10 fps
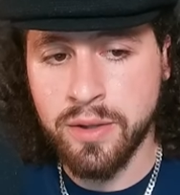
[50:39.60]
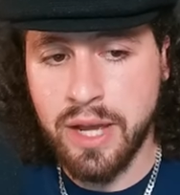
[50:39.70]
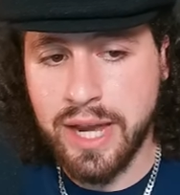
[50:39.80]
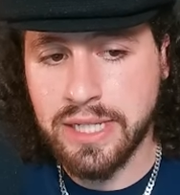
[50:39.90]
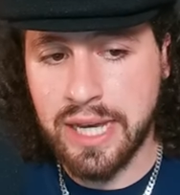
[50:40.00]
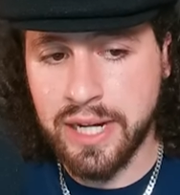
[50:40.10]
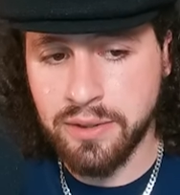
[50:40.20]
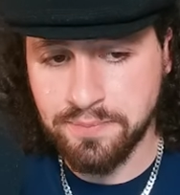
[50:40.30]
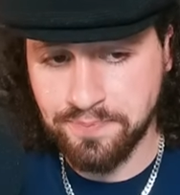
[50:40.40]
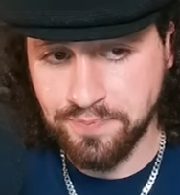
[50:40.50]
I get it.
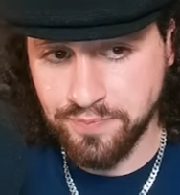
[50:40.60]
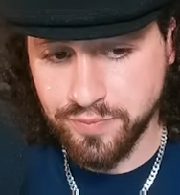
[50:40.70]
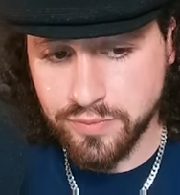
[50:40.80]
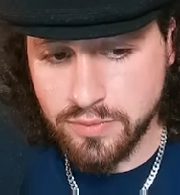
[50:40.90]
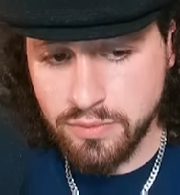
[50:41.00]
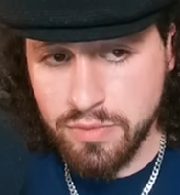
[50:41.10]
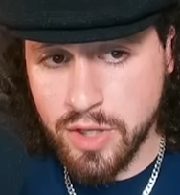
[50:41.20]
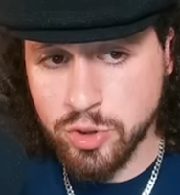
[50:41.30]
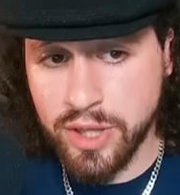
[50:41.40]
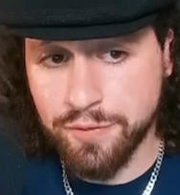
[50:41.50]

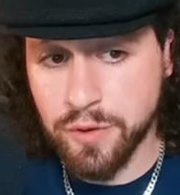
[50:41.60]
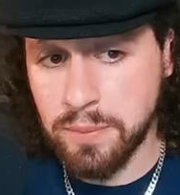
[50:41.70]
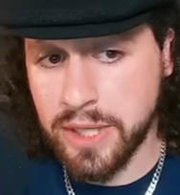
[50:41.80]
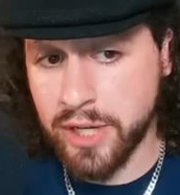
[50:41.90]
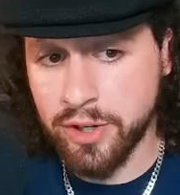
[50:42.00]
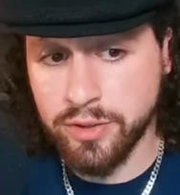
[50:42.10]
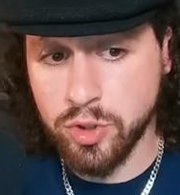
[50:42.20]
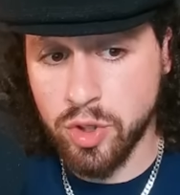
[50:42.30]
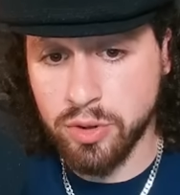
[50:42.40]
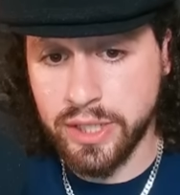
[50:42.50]
So then from here, you
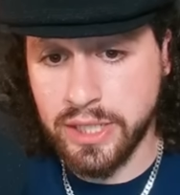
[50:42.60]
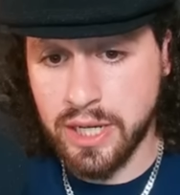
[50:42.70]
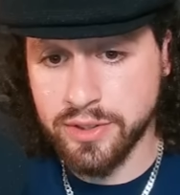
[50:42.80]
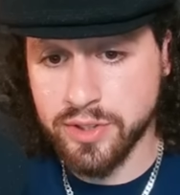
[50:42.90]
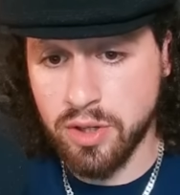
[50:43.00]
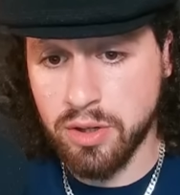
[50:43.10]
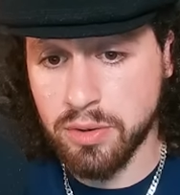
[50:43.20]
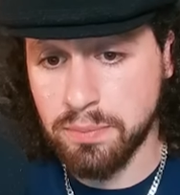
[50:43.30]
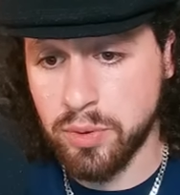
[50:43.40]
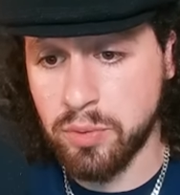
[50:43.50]
go Kenan Song.
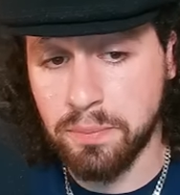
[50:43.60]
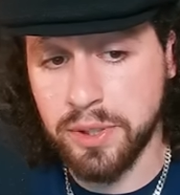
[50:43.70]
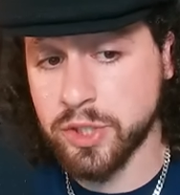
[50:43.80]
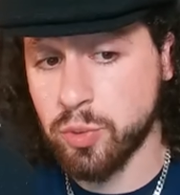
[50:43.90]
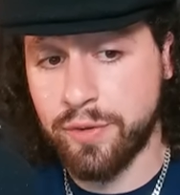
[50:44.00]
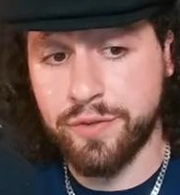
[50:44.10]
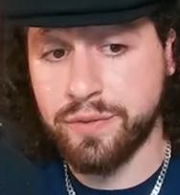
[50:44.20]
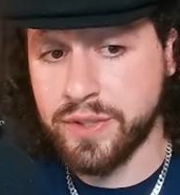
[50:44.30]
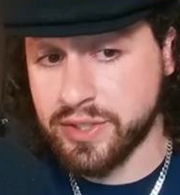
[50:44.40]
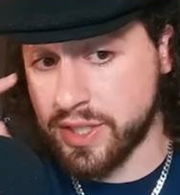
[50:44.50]
Boom, plus
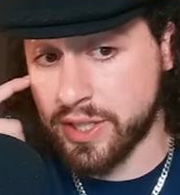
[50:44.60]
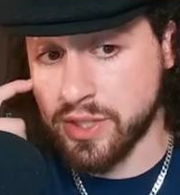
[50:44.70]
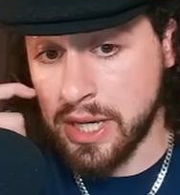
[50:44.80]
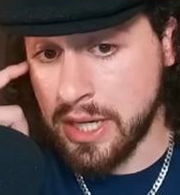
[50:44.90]
156.